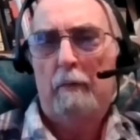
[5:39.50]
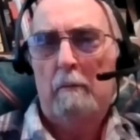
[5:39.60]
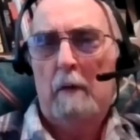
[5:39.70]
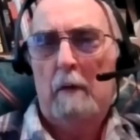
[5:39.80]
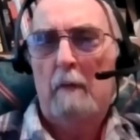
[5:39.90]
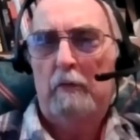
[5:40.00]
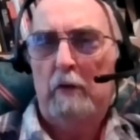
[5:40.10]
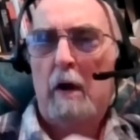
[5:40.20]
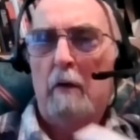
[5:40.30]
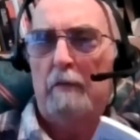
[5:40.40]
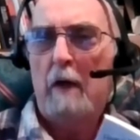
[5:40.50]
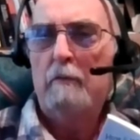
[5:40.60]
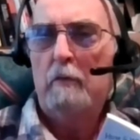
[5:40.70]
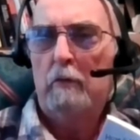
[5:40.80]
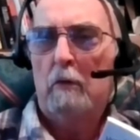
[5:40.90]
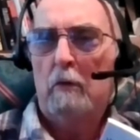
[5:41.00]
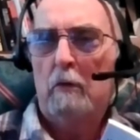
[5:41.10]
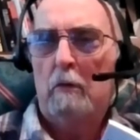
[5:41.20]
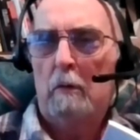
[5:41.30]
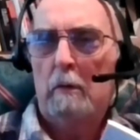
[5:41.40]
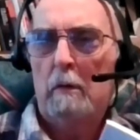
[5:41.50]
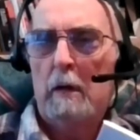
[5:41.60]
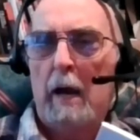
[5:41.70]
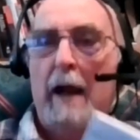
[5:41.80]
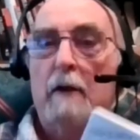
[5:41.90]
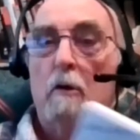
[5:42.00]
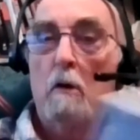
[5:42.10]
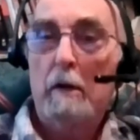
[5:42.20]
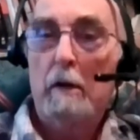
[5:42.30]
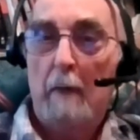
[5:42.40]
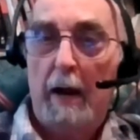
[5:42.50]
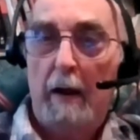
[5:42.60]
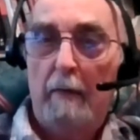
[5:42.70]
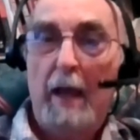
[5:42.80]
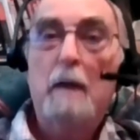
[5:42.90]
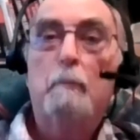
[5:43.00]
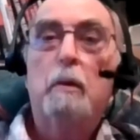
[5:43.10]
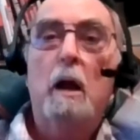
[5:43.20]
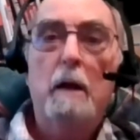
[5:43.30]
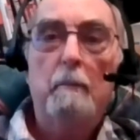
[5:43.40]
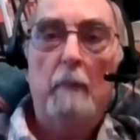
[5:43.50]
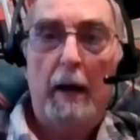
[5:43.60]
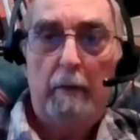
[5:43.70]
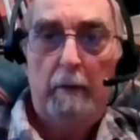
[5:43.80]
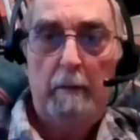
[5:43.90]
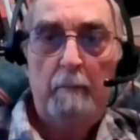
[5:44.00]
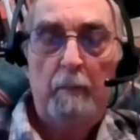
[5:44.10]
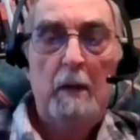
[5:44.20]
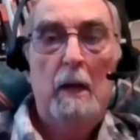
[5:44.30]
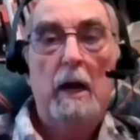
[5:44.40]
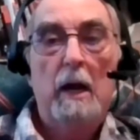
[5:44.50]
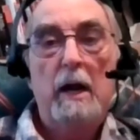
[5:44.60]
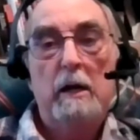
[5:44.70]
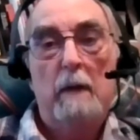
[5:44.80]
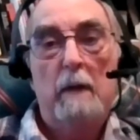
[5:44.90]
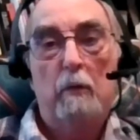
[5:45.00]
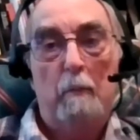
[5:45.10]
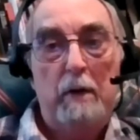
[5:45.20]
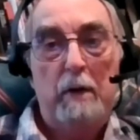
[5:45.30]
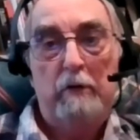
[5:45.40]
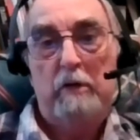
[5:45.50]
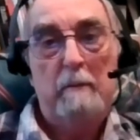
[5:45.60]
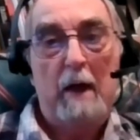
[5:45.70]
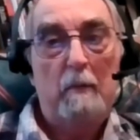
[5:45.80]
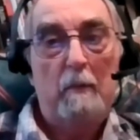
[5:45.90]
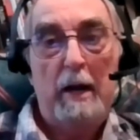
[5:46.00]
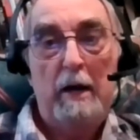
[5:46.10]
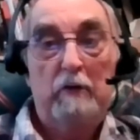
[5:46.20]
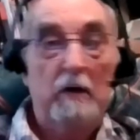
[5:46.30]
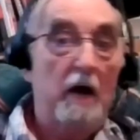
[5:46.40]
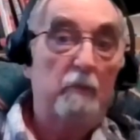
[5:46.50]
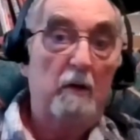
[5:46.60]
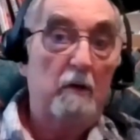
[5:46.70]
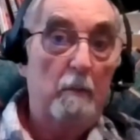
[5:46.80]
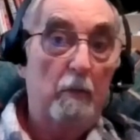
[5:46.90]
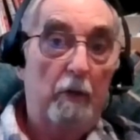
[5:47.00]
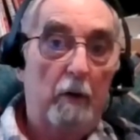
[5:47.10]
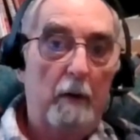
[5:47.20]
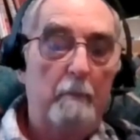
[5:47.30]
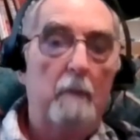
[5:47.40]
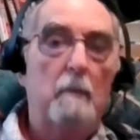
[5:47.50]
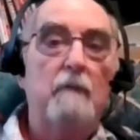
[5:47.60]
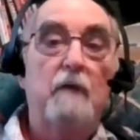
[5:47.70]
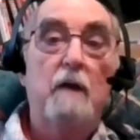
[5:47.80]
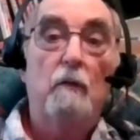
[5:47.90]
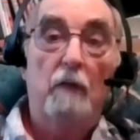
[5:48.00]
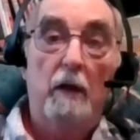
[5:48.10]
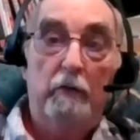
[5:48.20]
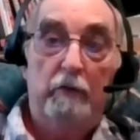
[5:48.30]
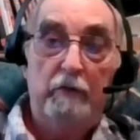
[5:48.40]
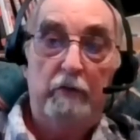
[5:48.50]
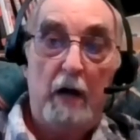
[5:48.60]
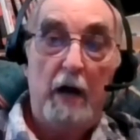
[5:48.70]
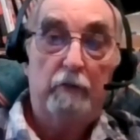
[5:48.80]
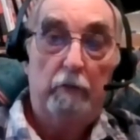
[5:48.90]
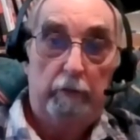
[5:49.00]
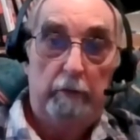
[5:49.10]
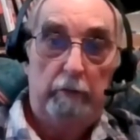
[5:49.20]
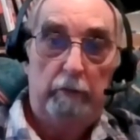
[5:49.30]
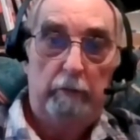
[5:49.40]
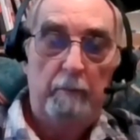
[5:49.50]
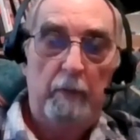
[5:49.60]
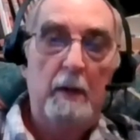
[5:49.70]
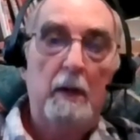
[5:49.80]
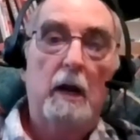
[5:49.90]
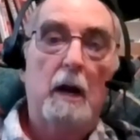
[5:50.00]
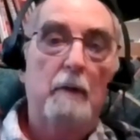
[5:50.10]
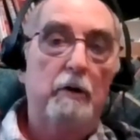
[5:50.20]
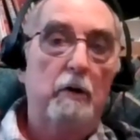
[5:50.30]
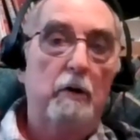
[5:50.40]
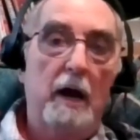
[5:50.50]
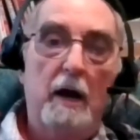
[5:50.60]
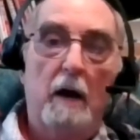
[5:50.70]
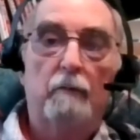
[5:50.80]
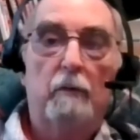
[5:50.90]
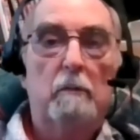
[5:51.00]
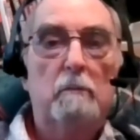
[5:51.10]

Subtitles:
ever since I was 5 years old and learning math and applying math. And I ended up with a Ph.D. in mathematics and algebraic number theory. But my favorite thing is teaching high school students. And I've been doing that now for